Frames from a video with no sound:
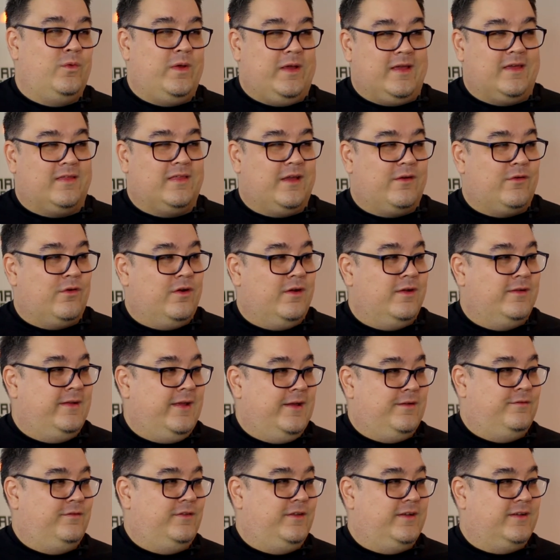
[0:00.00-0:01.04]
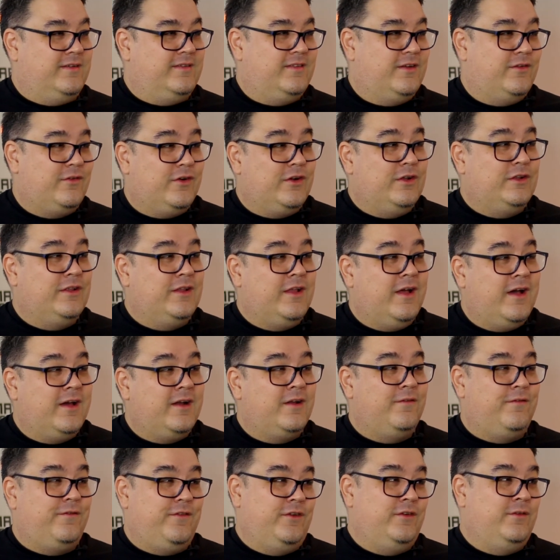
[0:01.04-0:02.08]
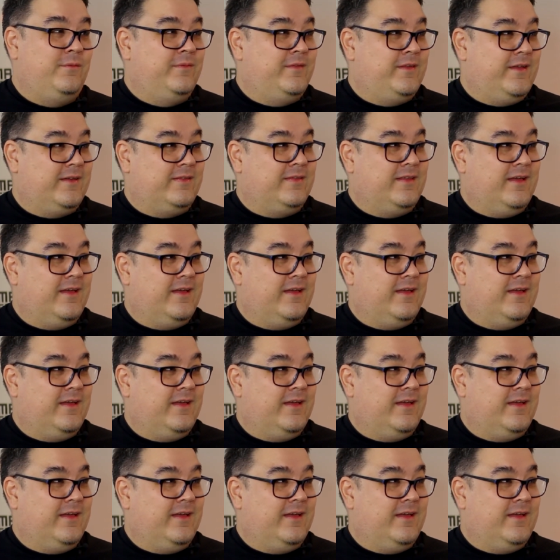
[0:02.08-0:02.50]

week they were on Netflix. There were a lot of films